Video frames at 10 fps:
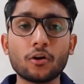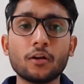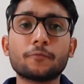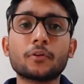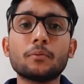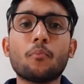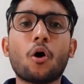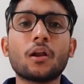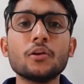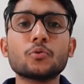for the
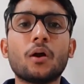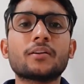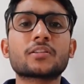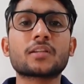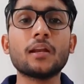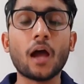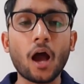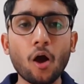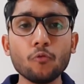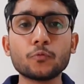model to understand
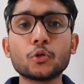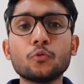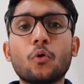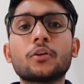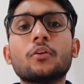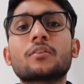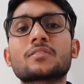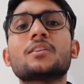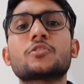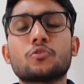how would you want your
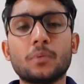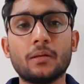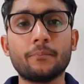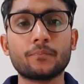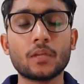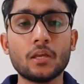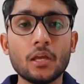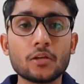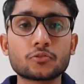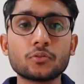results to be.
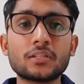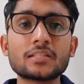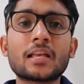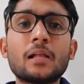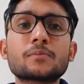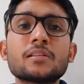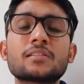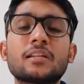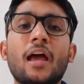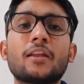So this helps in
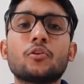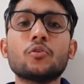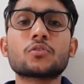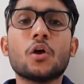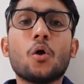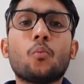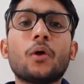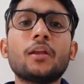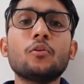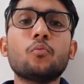scenarios
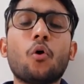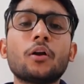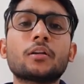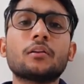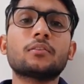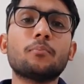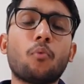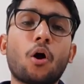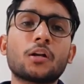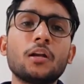where you want the
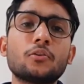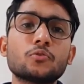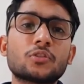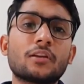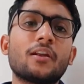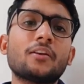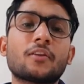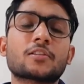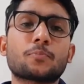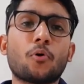model to generate
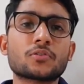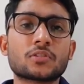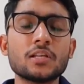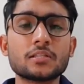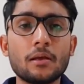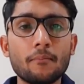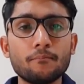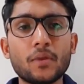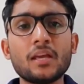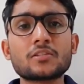responses
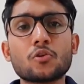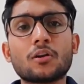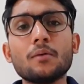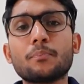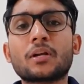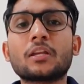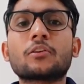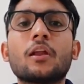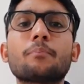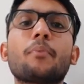based on a
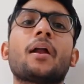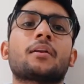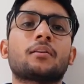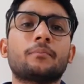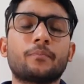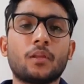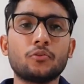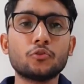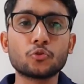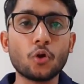particular pattern.
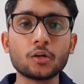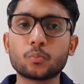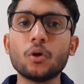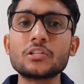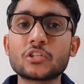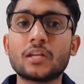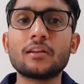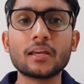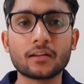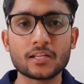You do not want
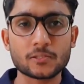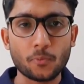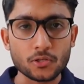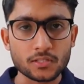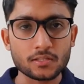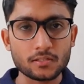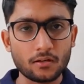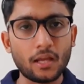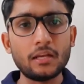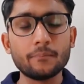generic responses,
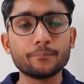right?